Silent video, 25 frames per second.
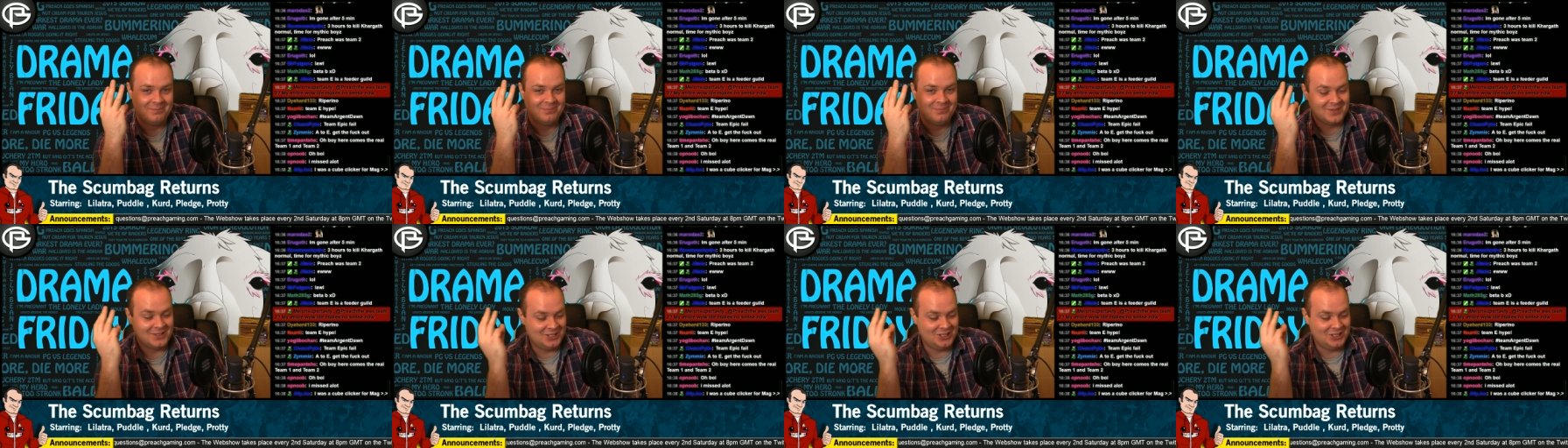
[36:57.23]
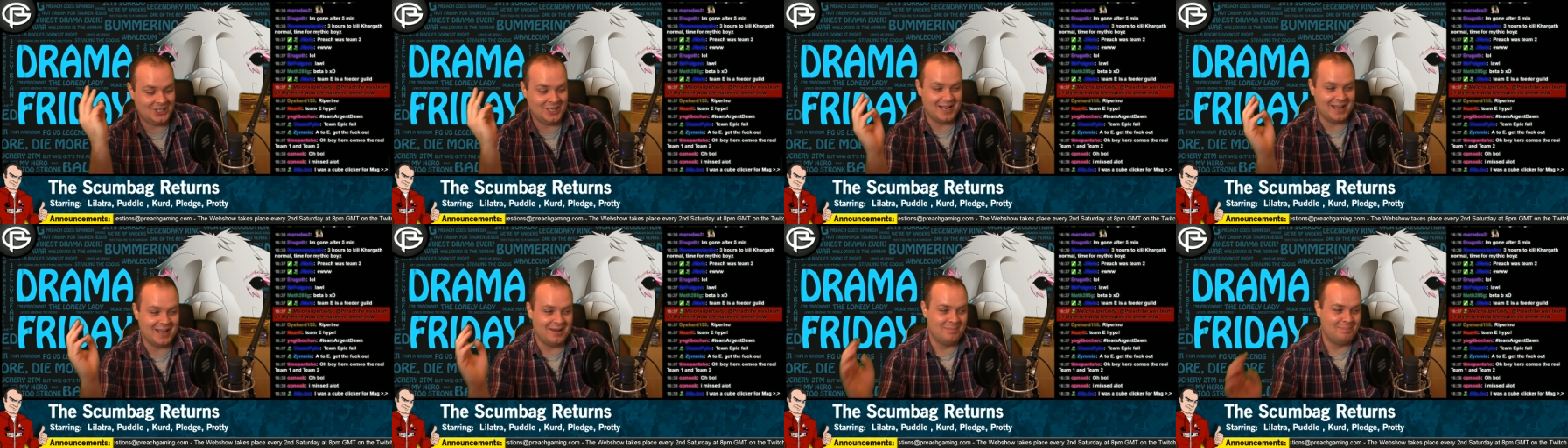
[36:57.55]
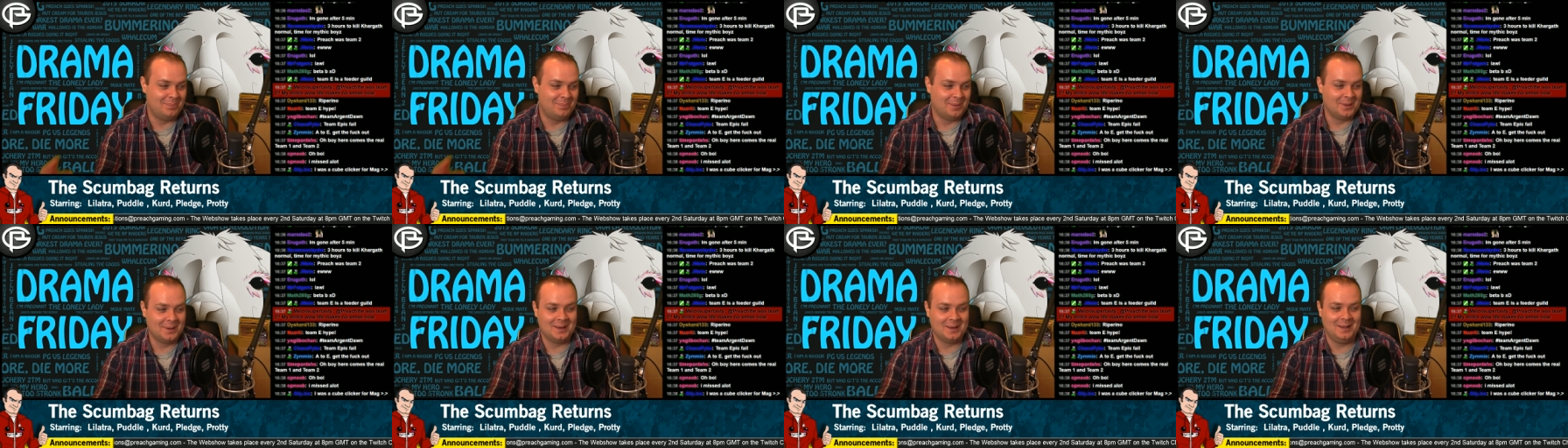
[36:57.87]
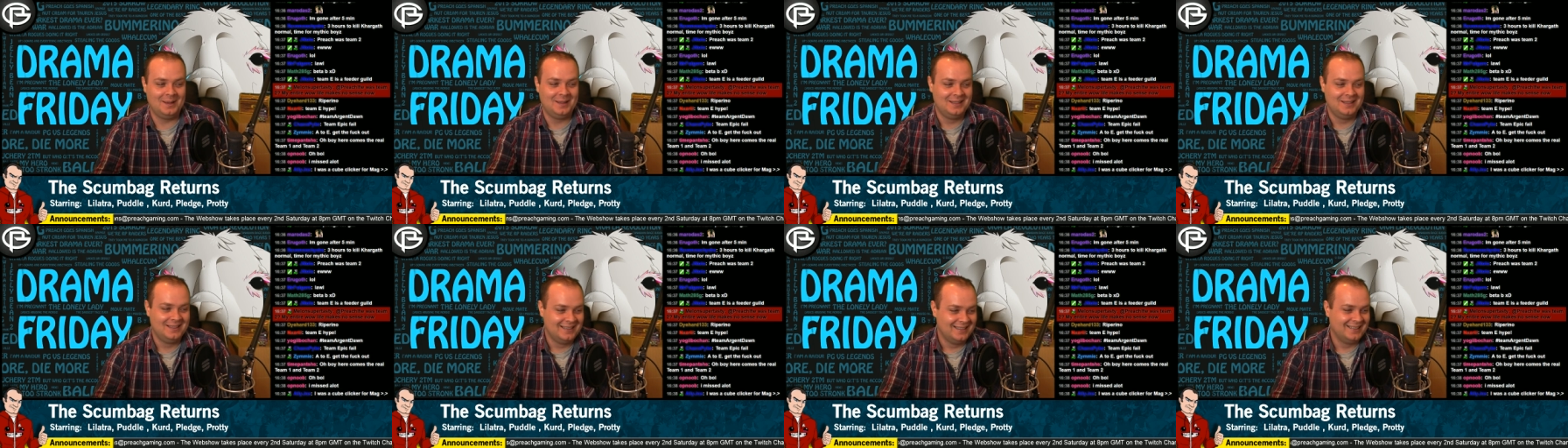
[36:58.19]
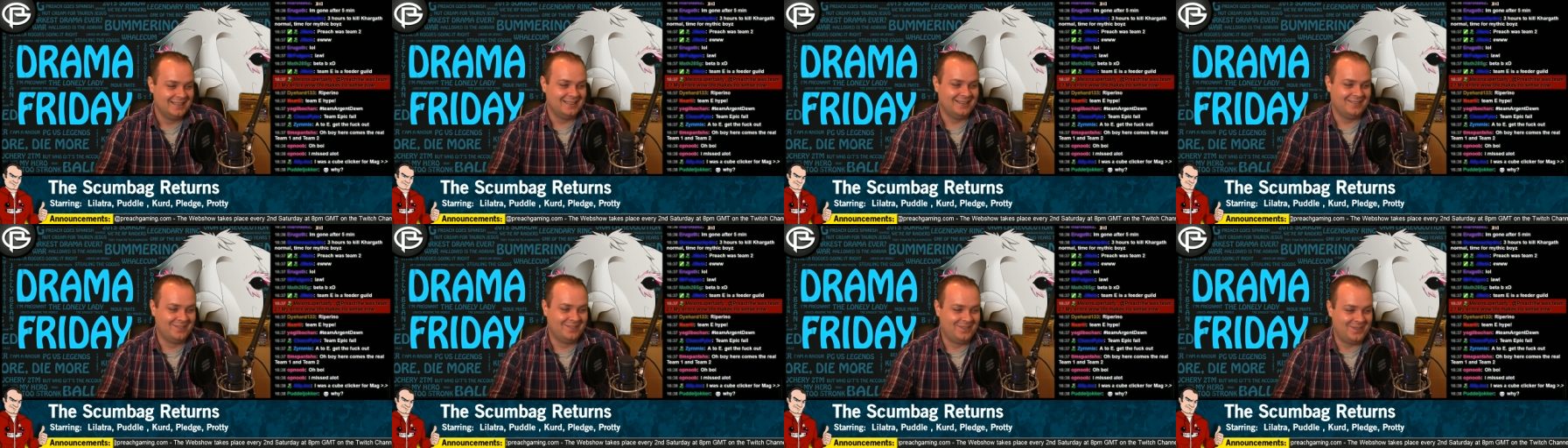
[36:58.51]
GM Puddle,
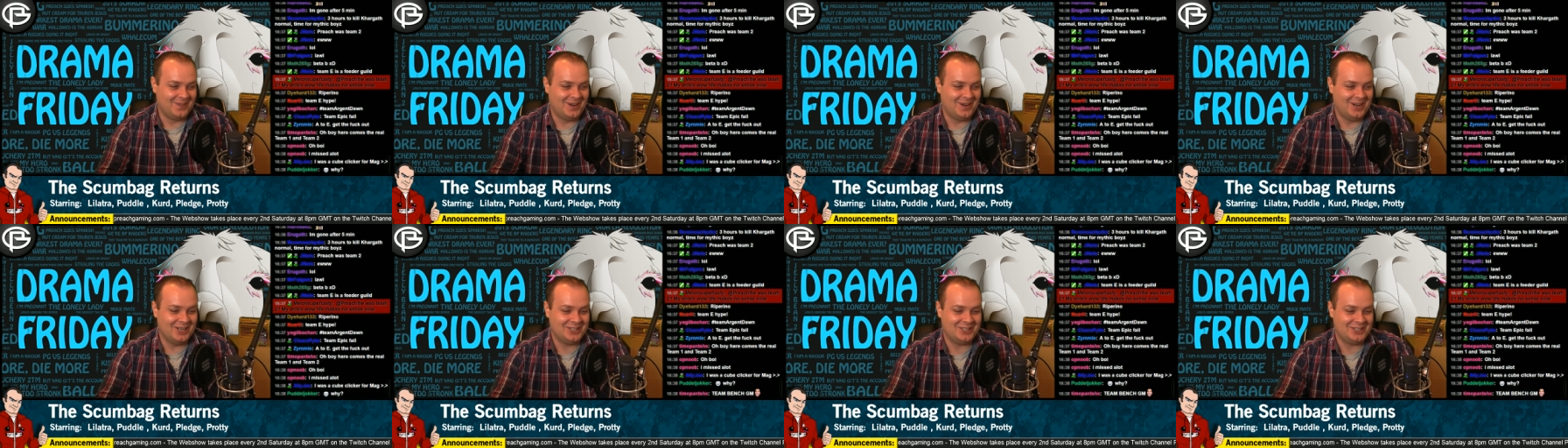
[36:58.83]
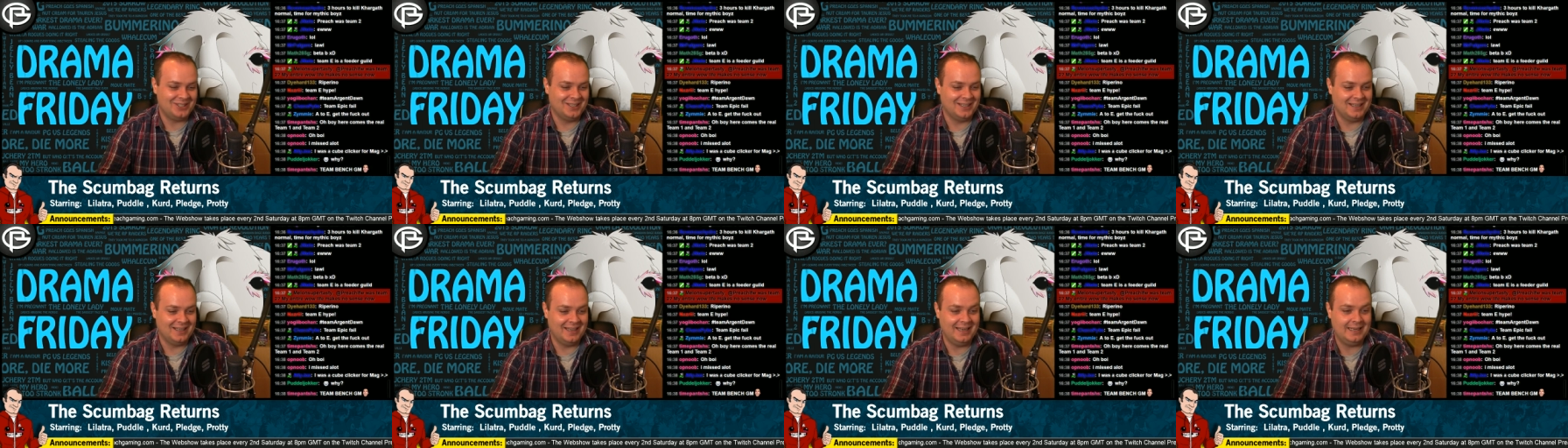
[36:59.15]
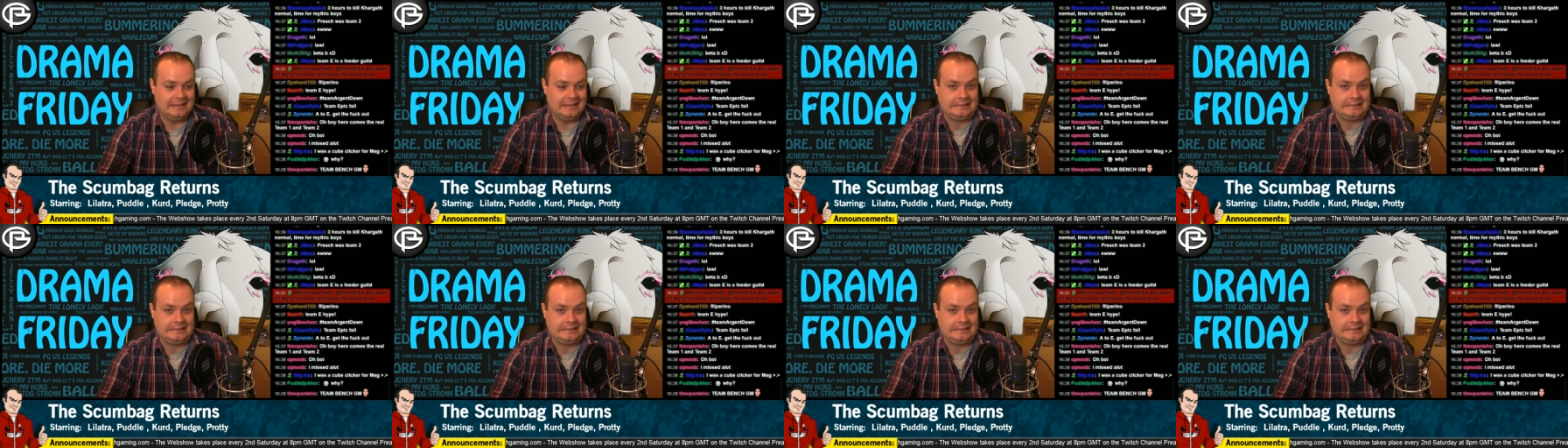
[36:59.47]
unfortunately.